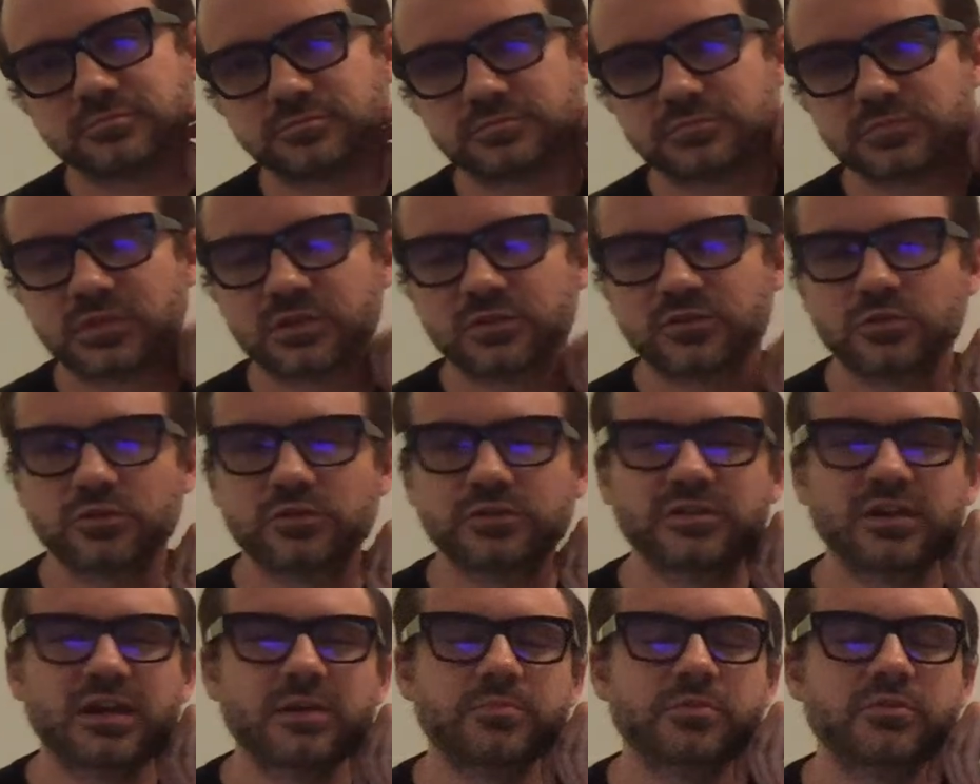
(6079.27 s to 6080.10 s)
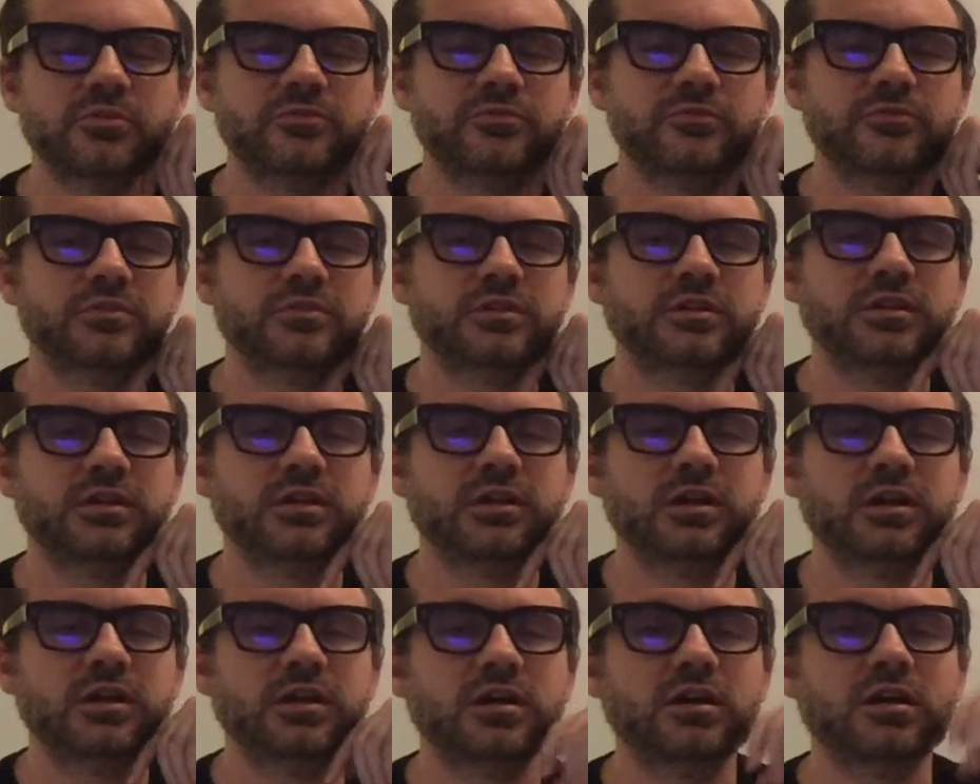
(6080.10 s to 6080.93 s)
Certain type of
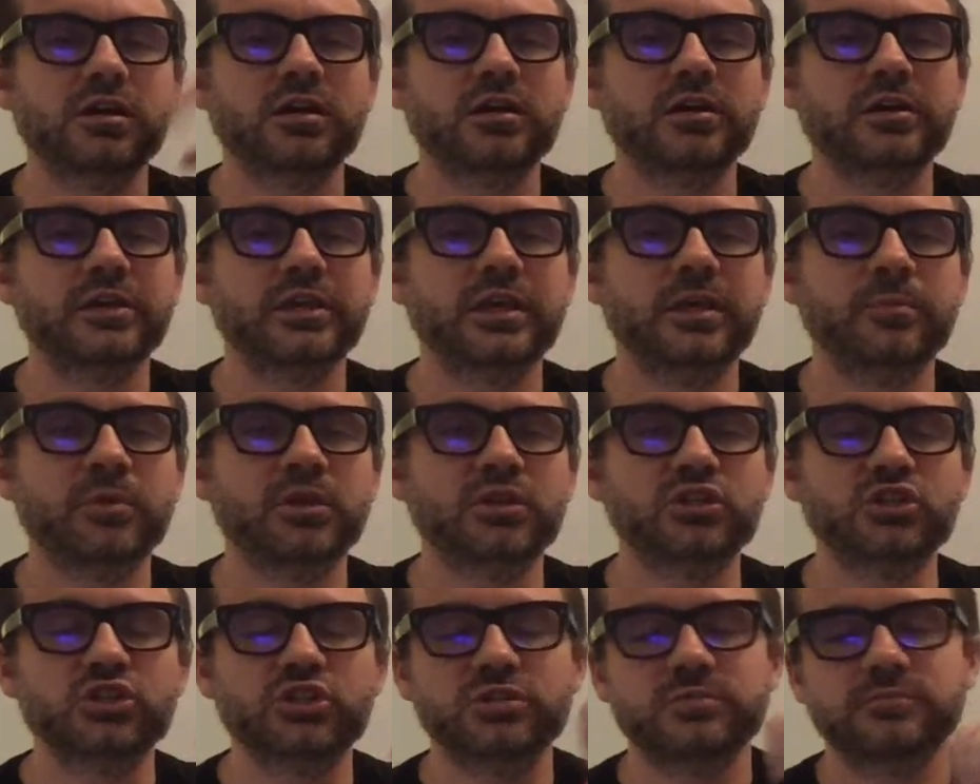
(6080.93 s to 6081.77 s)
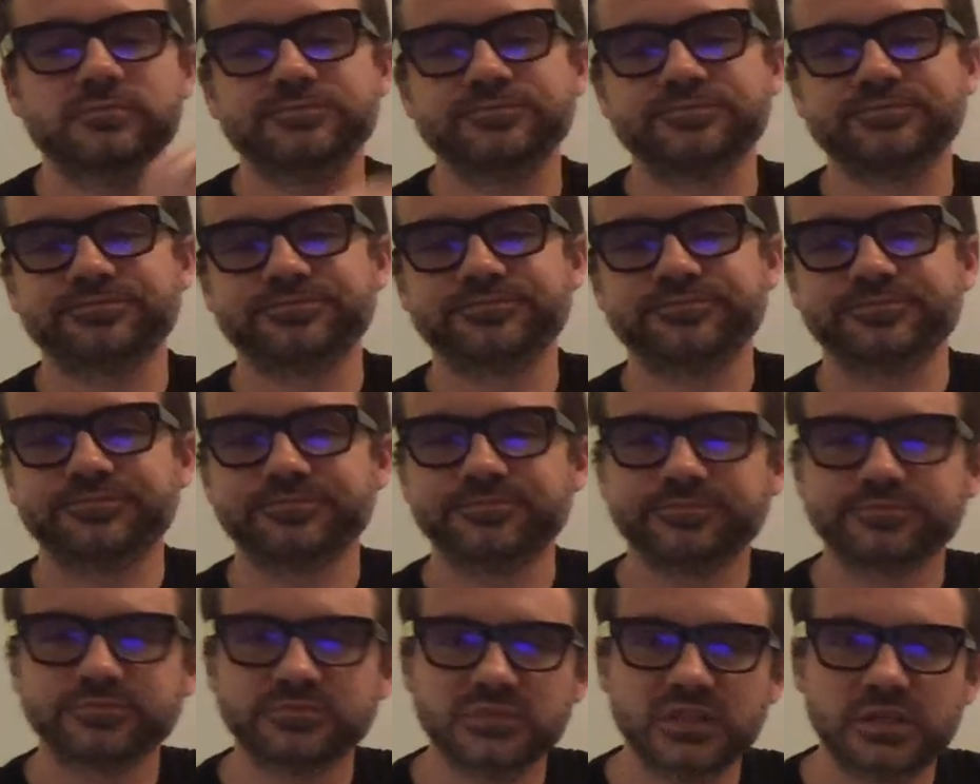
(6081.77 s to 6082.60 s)
uh, image
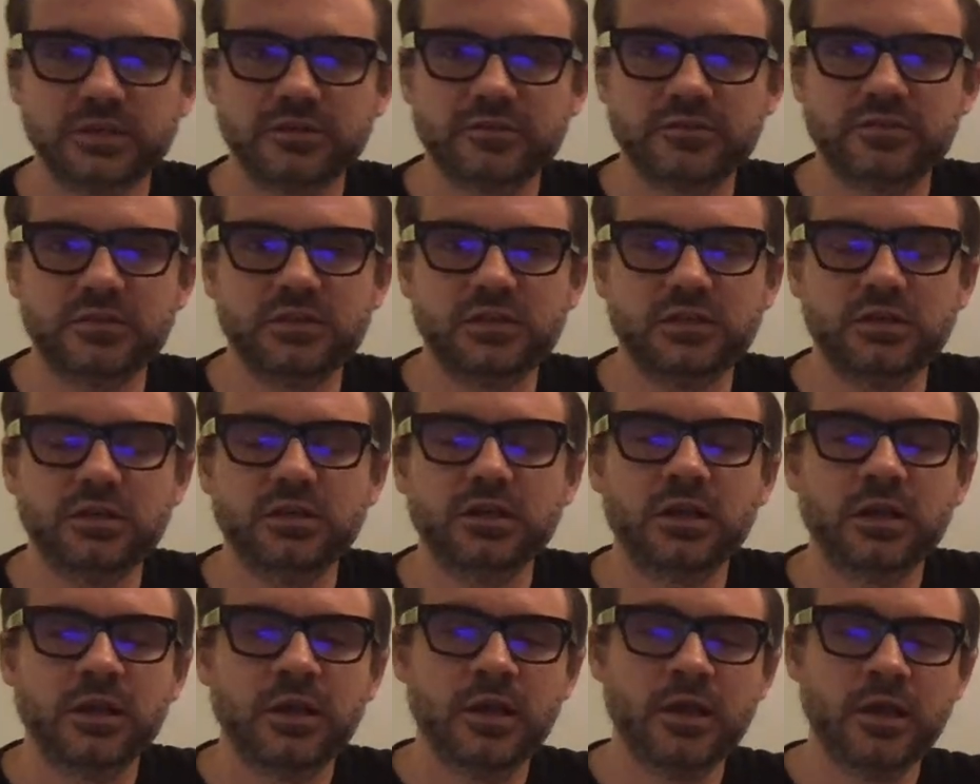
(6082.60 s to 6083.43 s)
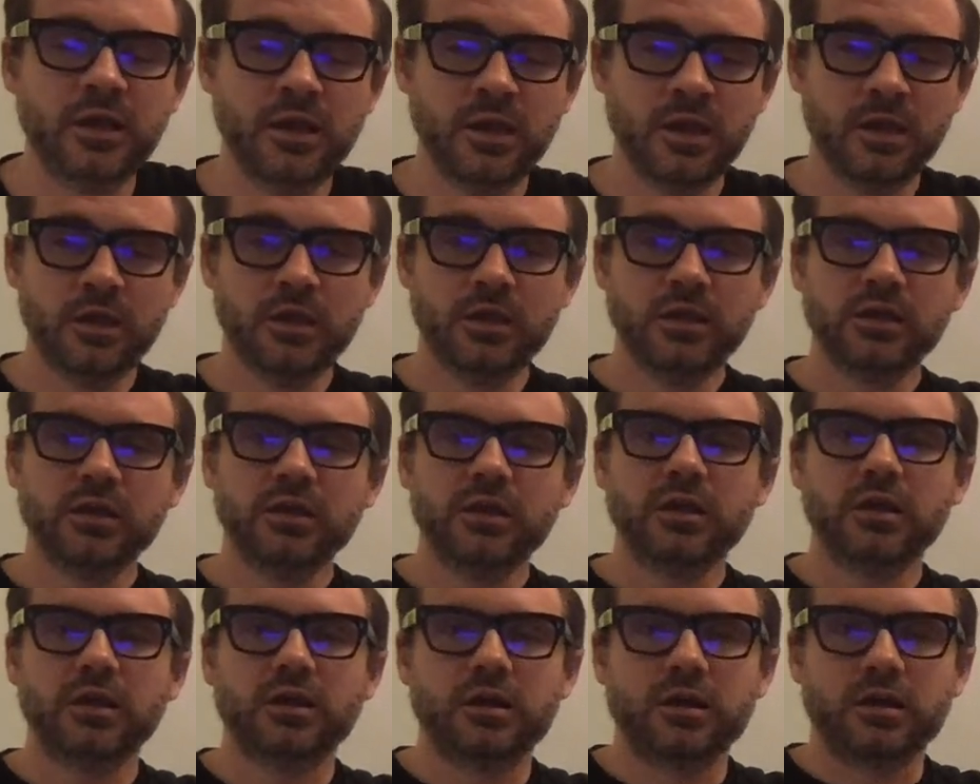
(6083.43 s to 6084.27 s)
is the
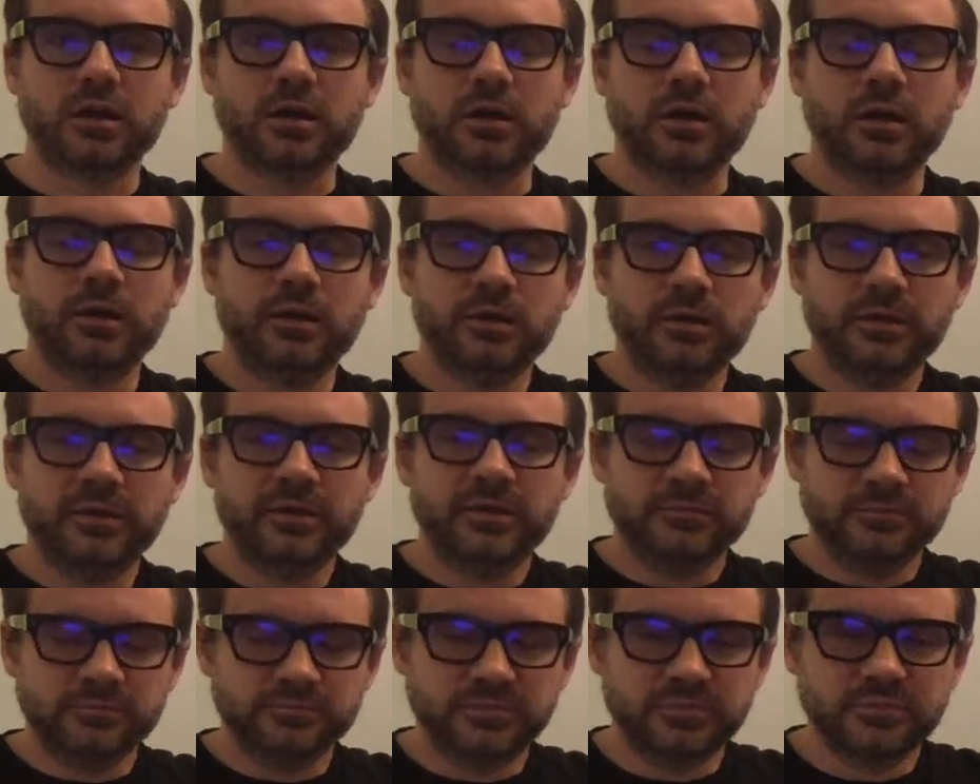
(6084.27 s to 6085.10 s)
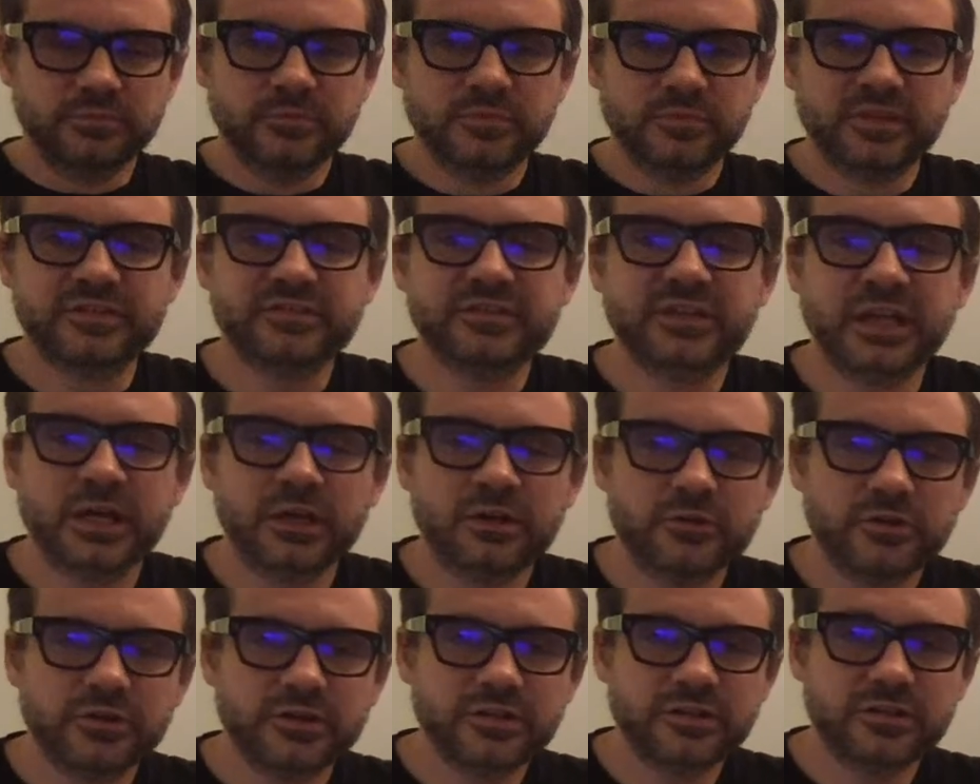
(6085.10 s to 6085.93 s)
uh,
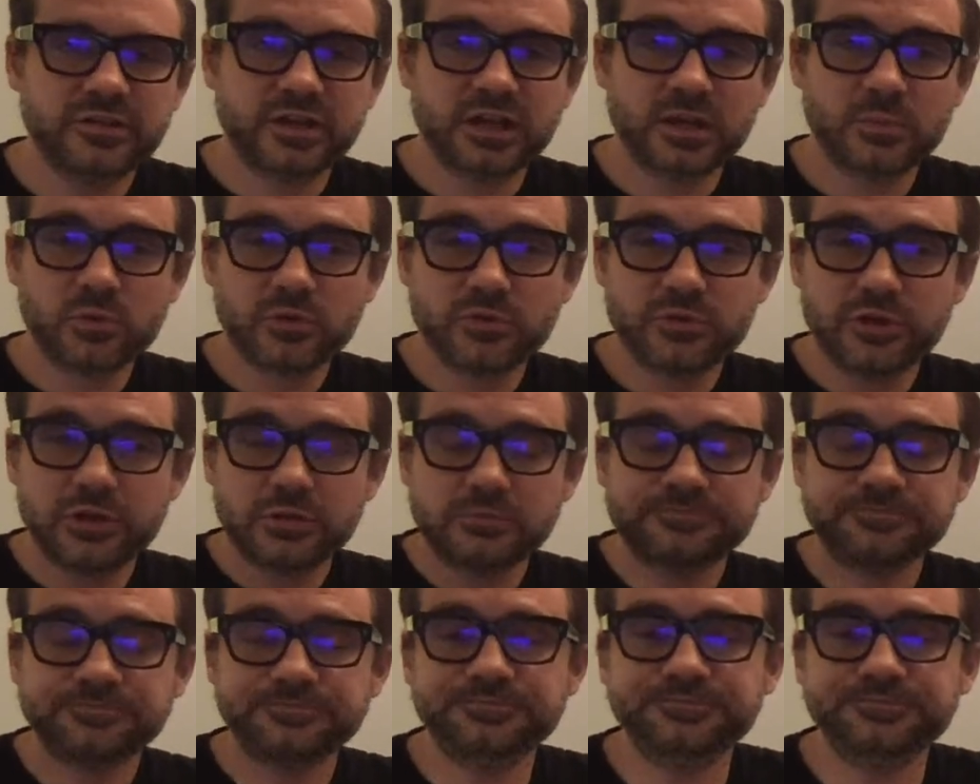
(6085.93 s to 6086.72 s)
standard example there